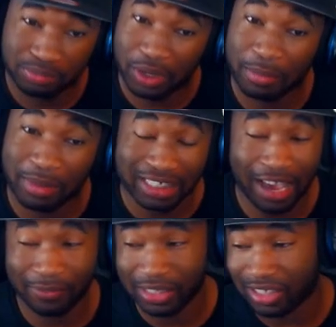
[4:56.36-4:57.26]
pretty much
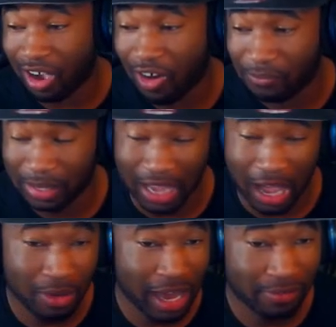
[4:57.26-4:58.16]
have this off, man. I
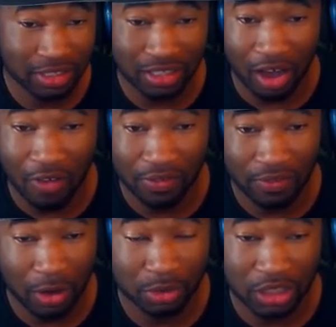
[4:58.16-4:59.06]
would have this off if I was